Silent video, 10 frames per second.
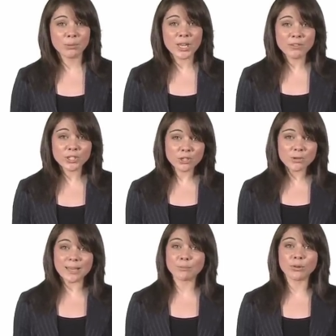but if you do
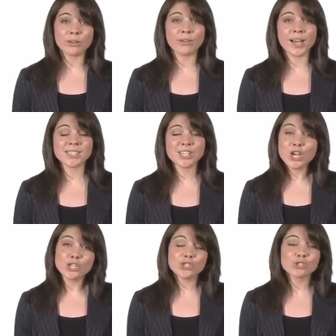need more advice,
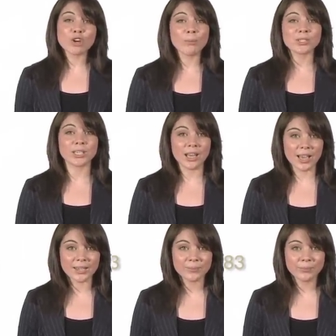just drop us a
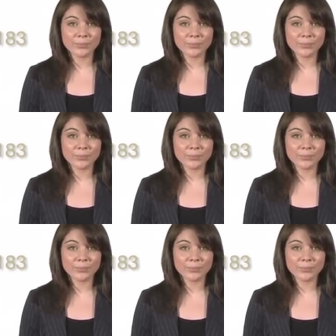line.